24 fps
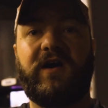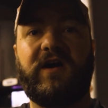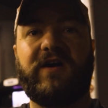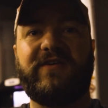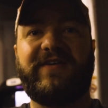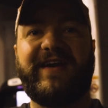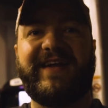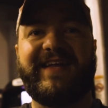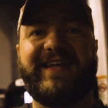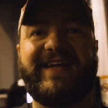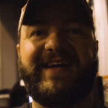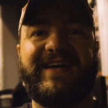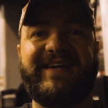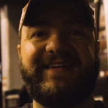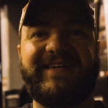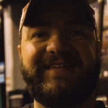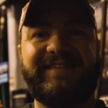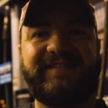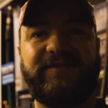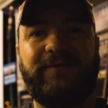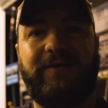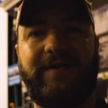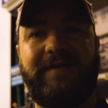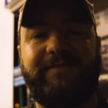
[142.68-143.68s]
Alright guys,
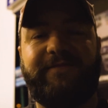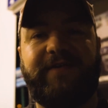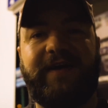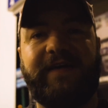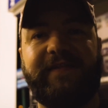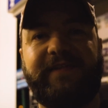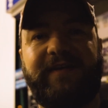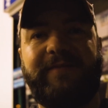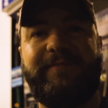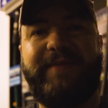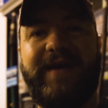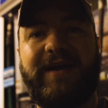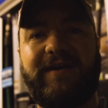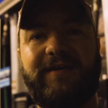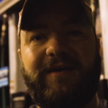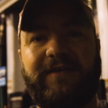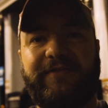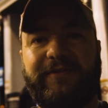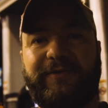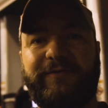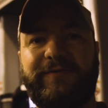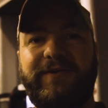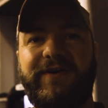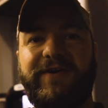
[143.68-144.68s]
so I'm finally back on
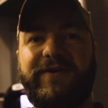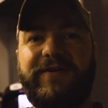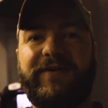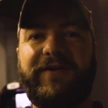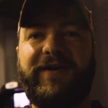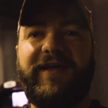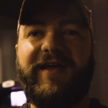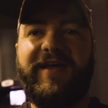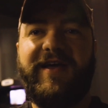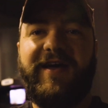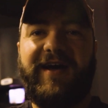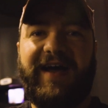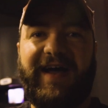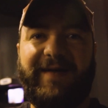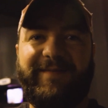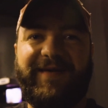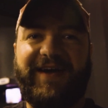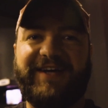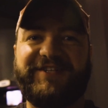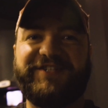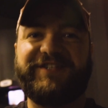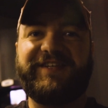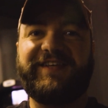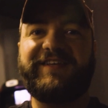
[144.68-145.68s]
the road. I'm
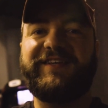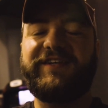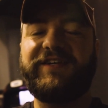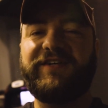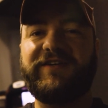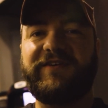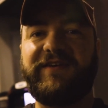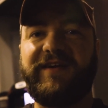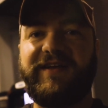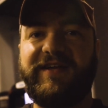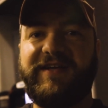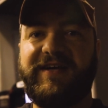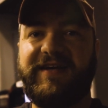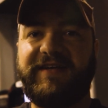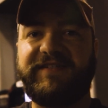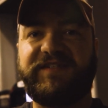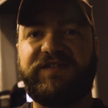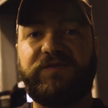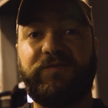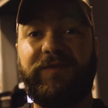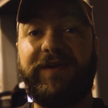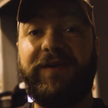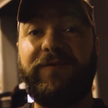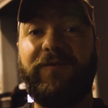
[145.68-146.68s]
actually here in
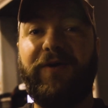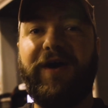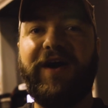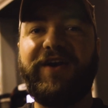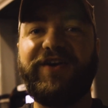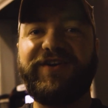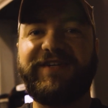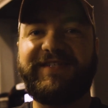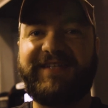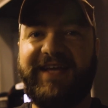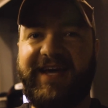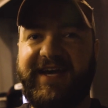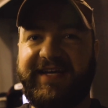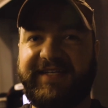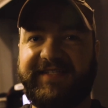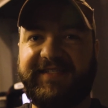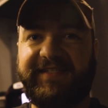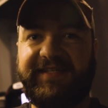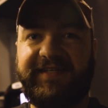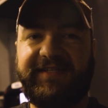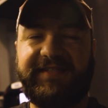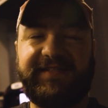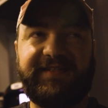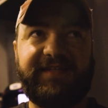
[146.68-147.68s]
Sweetwater,
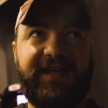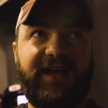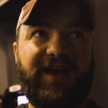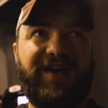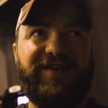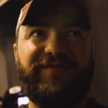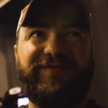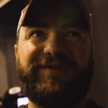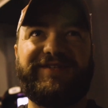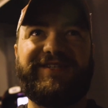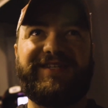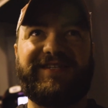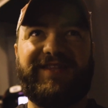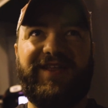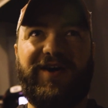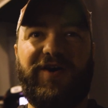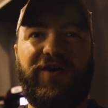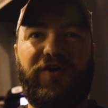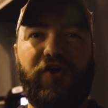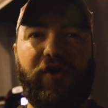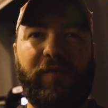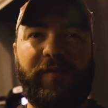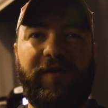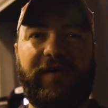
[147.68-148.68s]
Texas, which is the
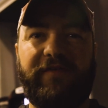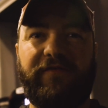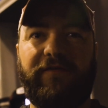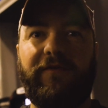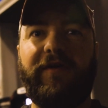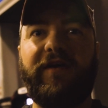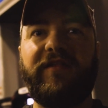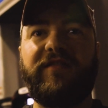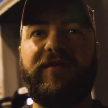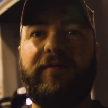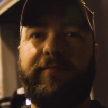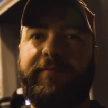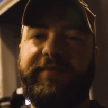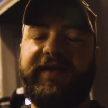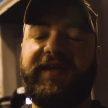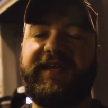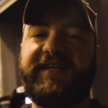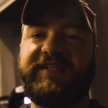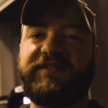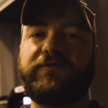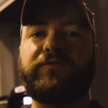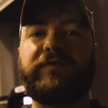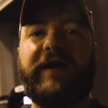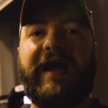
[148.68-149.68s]
home of one of the
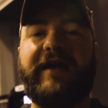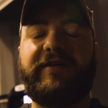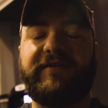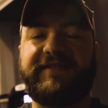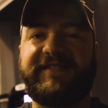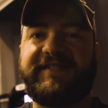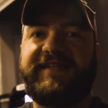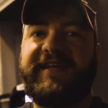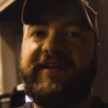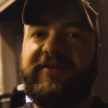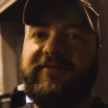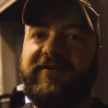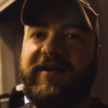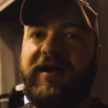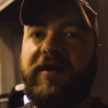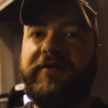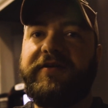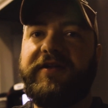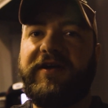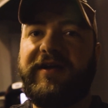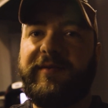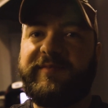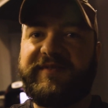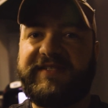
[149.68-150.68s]
biggest rattlesnake
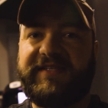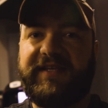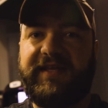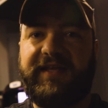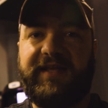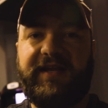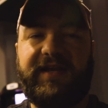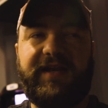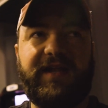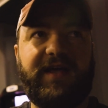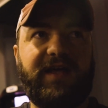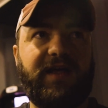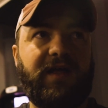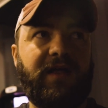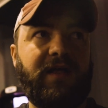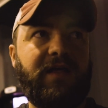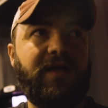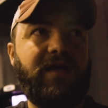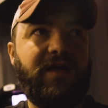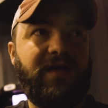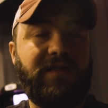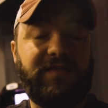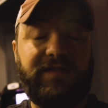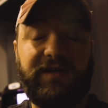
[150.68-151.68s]
roundups in
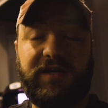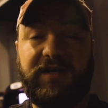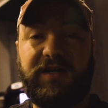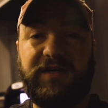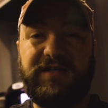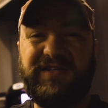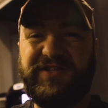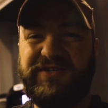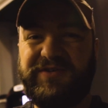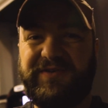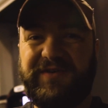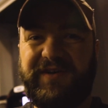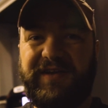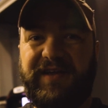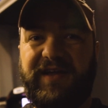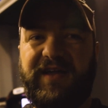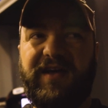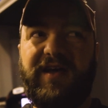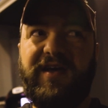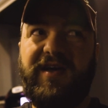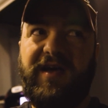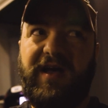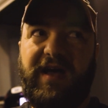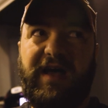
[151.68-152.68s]
the country,
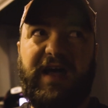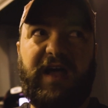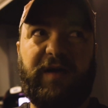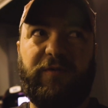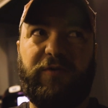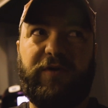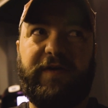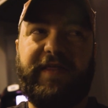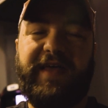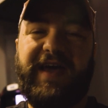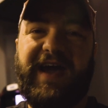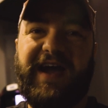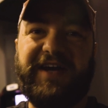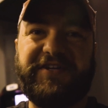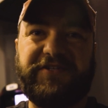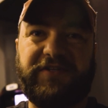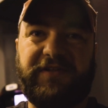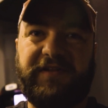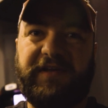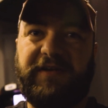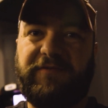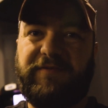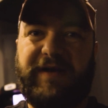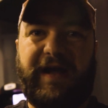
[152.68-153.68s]
where they
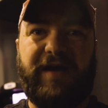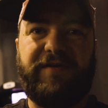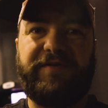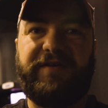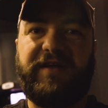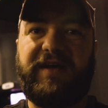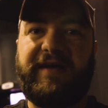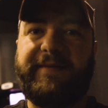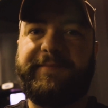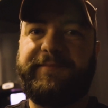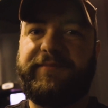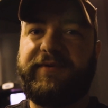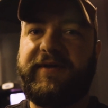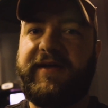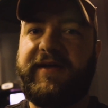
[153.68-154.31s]
actually round up